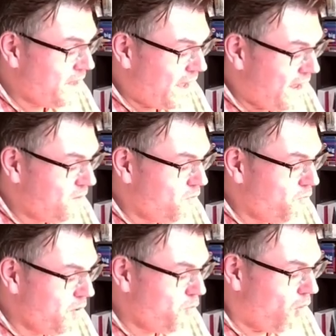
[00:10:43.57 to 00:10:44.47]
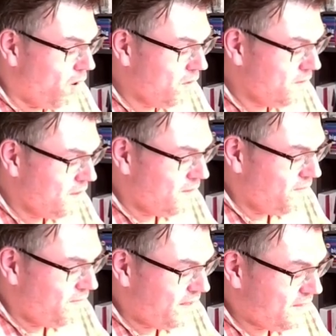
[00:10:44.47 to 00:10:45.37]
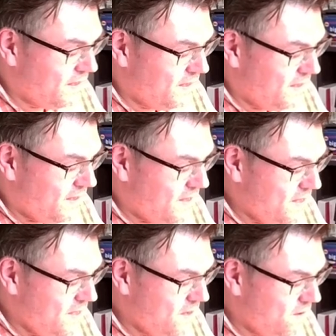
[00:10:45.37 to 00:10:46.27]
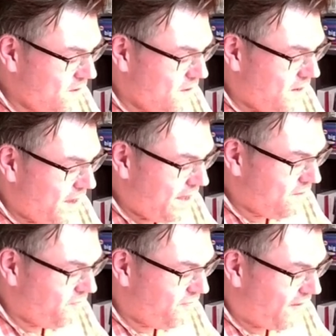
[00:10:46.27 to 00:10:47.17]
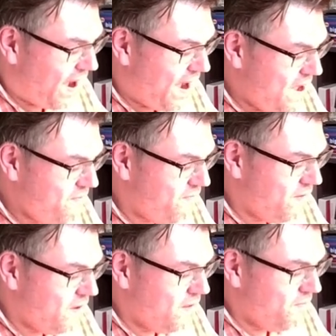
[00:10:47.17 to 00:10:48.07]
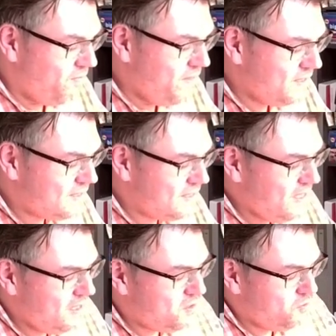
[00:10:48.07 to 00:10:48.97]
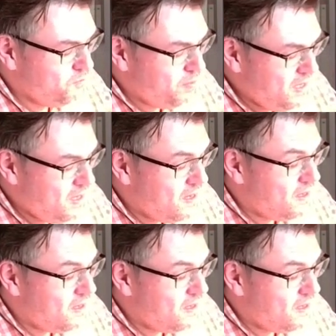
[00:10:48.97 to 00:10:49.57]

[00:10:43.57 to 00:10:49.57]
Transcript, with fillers: And we want that here at 5, this needs to be